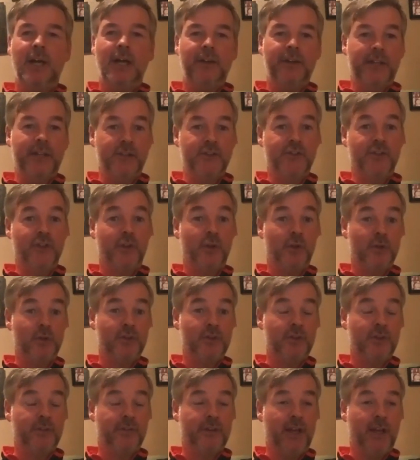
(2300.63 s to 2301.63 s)
Then as a
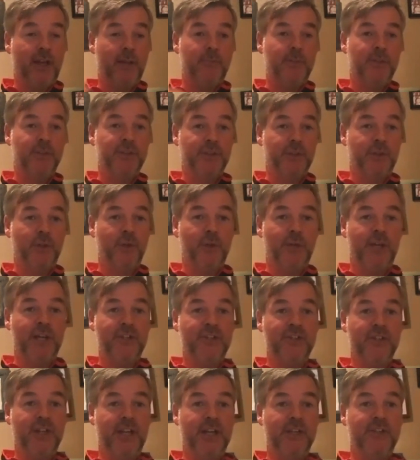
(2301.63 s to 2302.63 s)
coach developer, as a
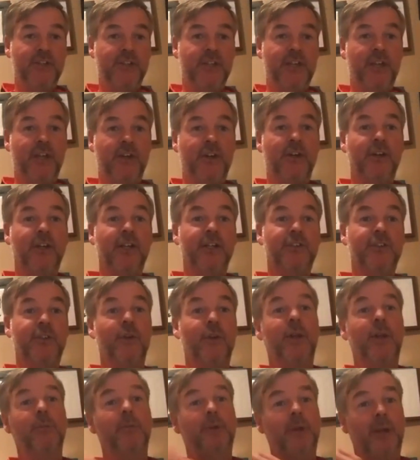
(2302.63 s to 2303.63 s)
coach educator, it's
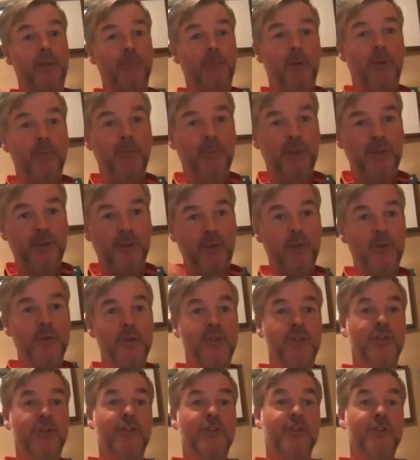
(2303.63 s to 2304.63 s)
great when I bump into
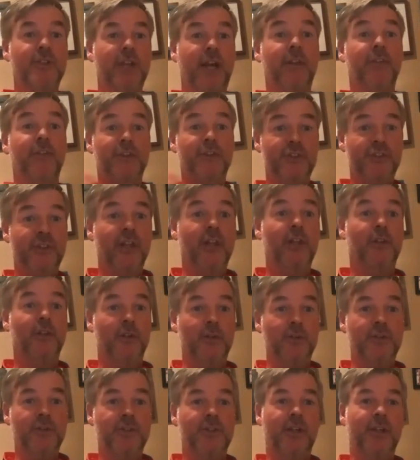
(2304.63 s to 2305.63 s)
coaches and they're still
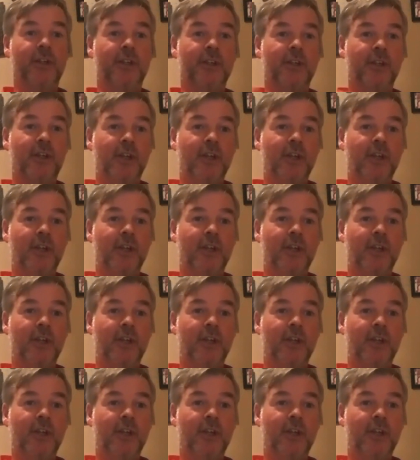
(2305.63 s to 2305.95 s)
coaching.